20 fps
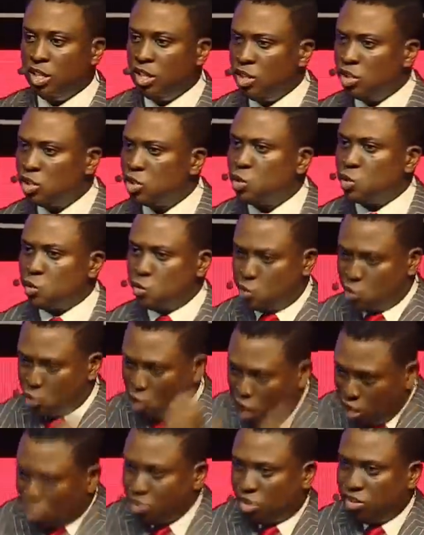So
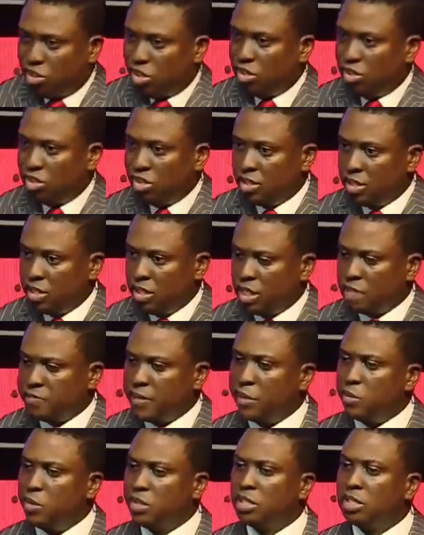growth is
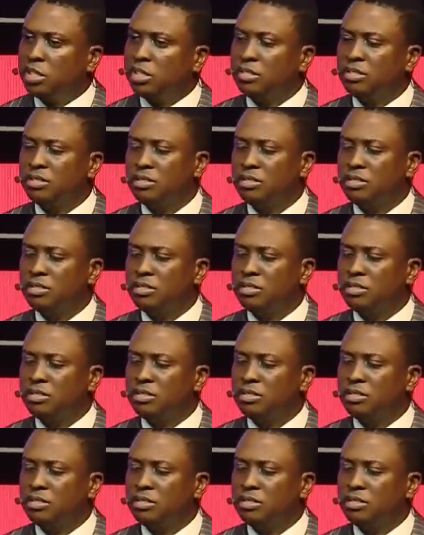by what?